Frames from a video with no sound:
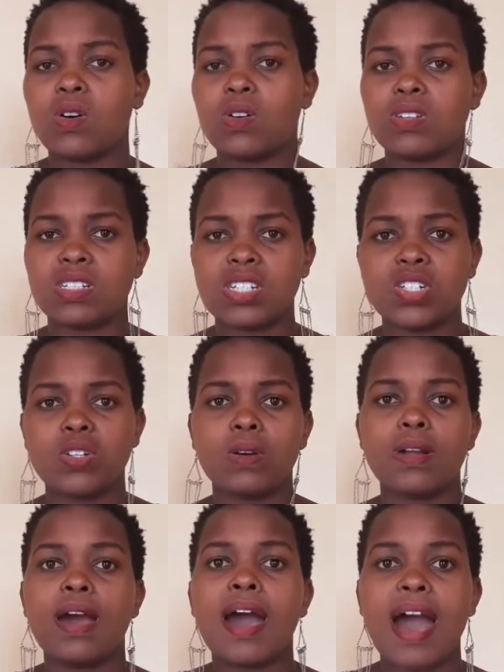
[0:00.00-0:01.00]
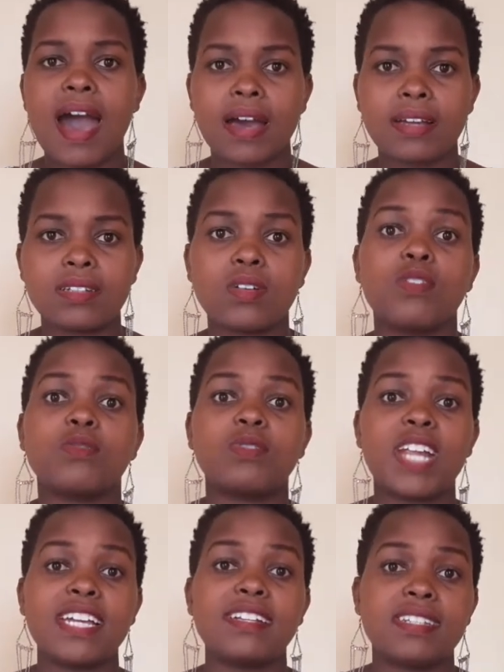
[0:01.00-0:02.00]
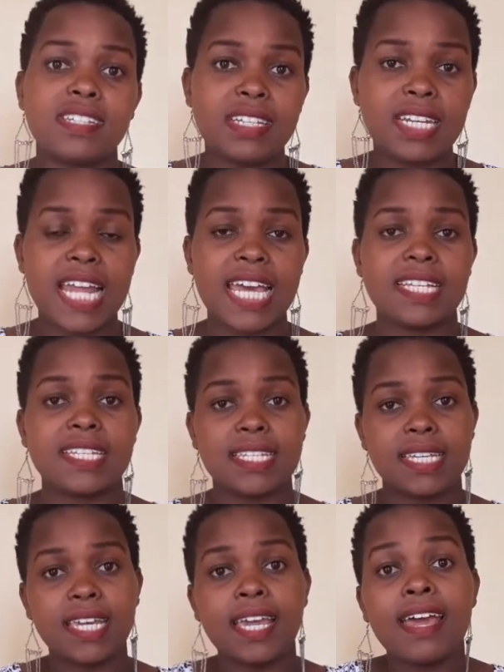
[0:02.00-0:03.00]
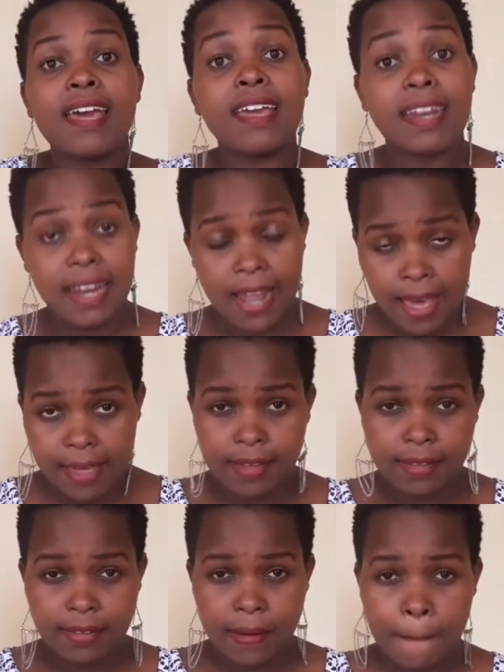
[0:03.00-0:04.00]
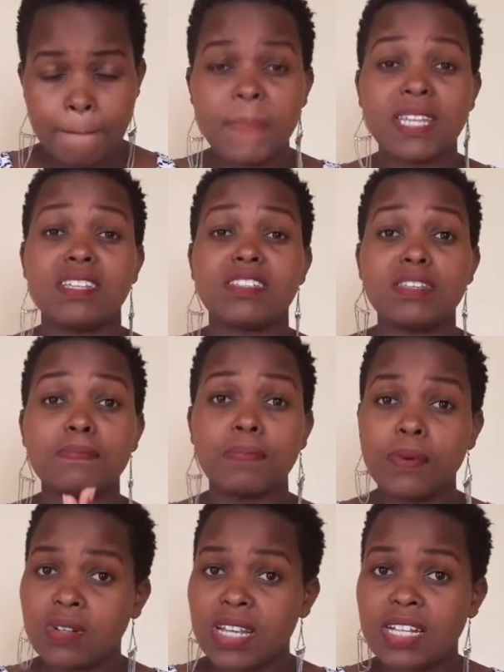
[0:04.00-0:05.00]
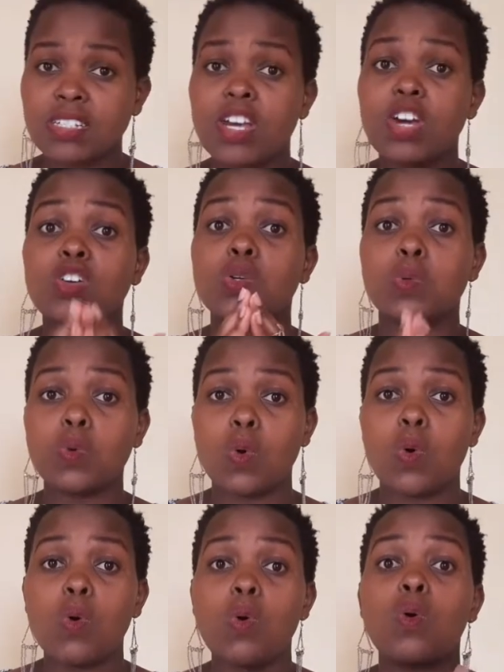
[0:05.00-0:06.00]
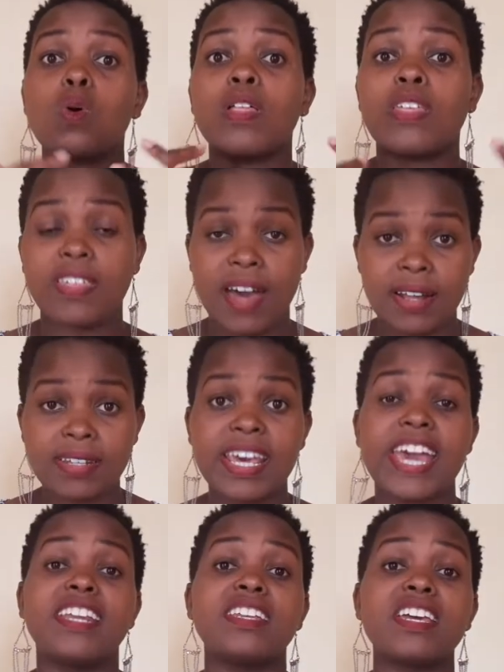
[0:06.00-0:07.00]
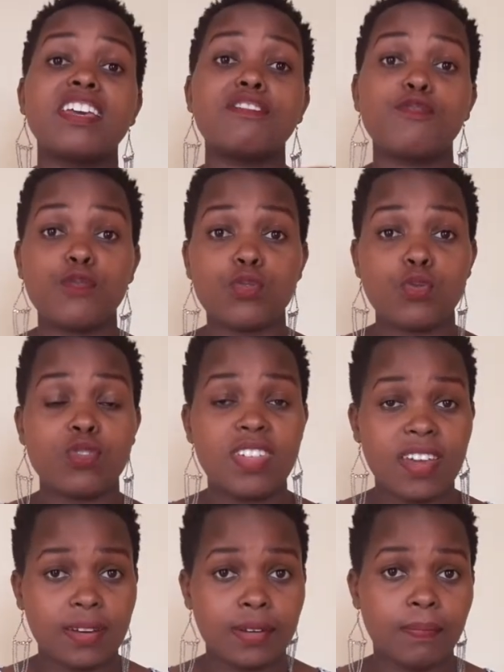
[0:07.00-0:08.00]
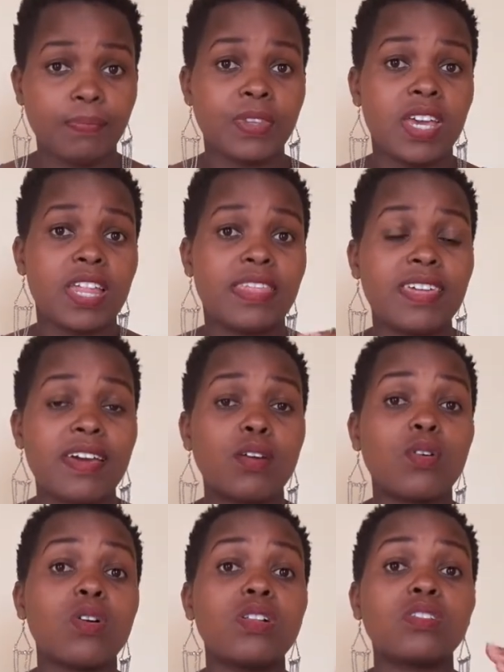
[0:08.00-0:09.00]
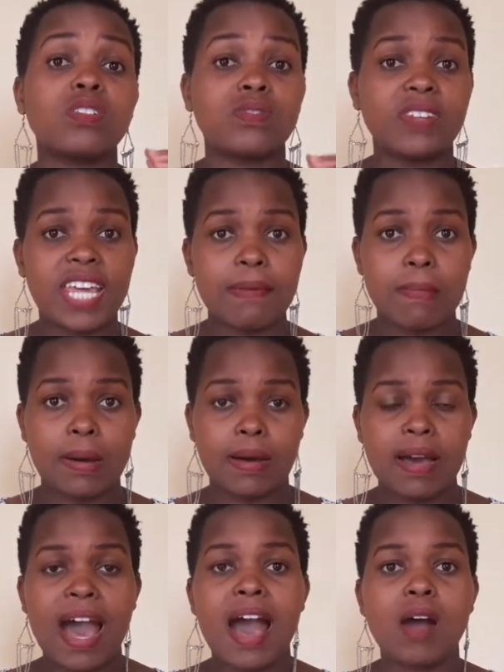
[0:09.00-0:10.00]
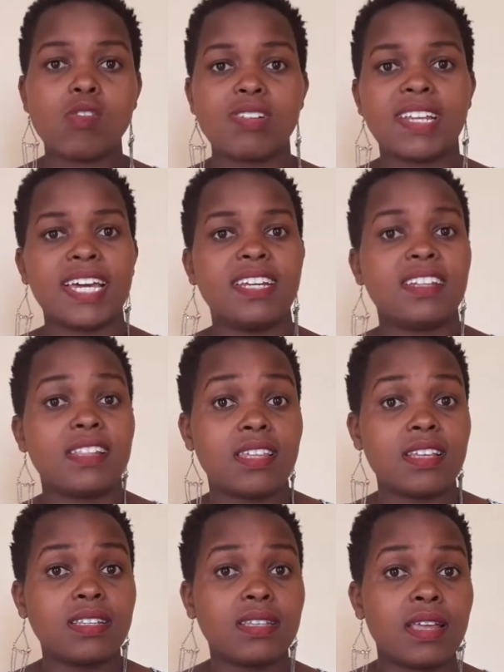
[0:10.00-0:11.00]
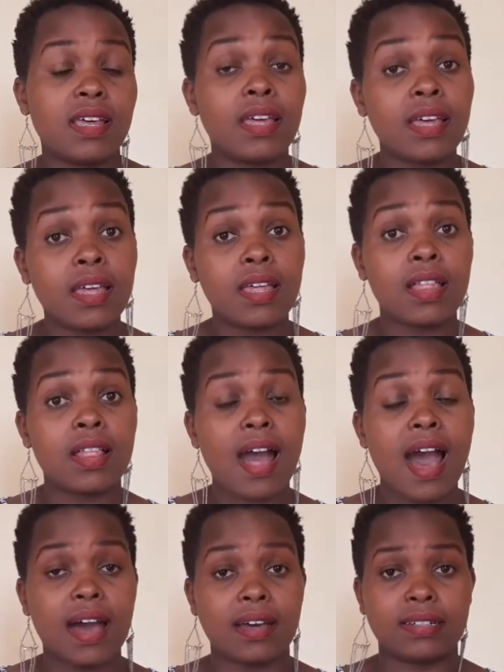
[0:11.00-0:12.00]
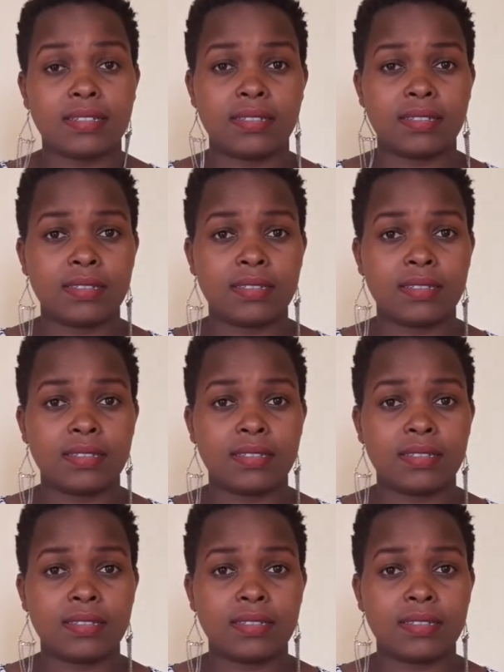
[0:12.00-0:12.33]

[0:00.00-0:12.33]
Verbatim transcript: Coordination Act of 1999. It is important to know that. And if you then, the roles of NEMA are outlined in this act.